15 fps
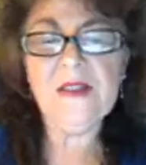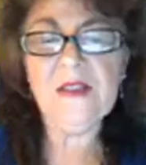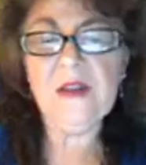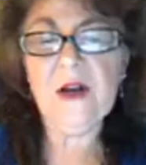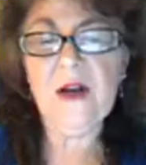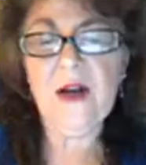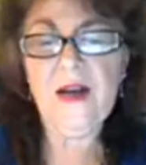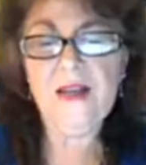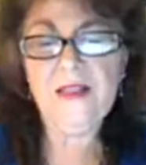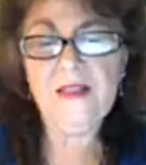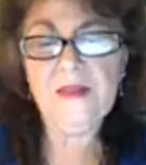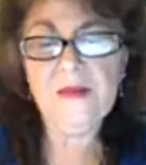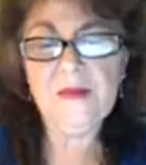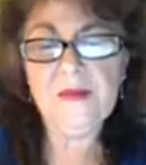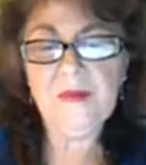God,
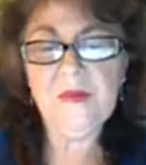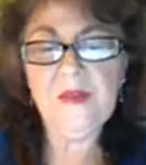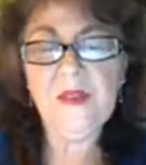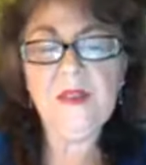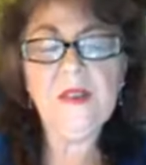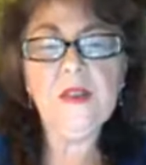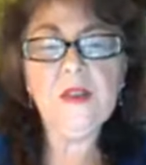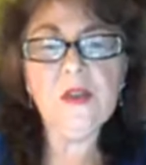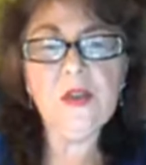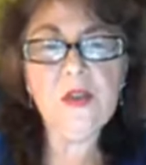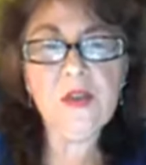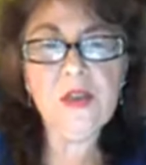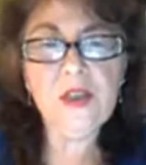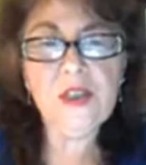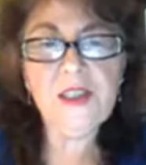
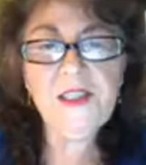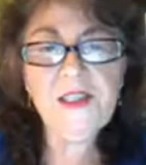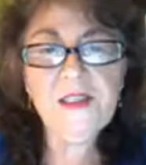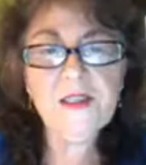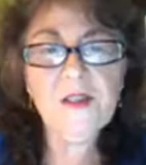good,